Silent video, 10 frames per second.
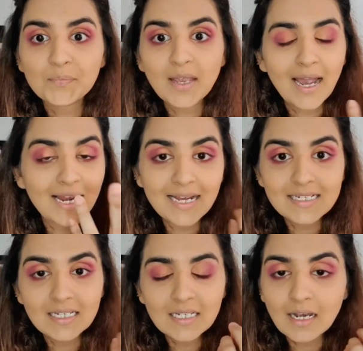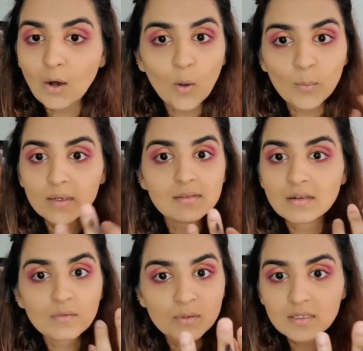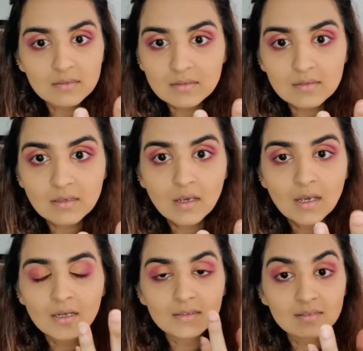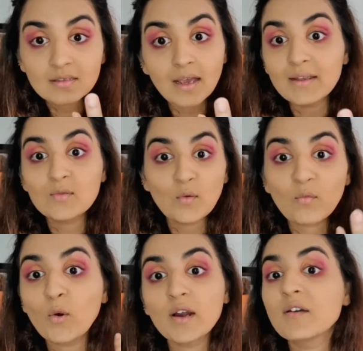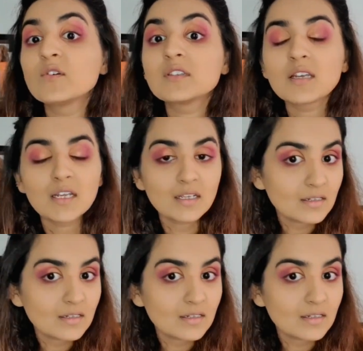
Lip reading: Highlighting always increases the size of whatever thing.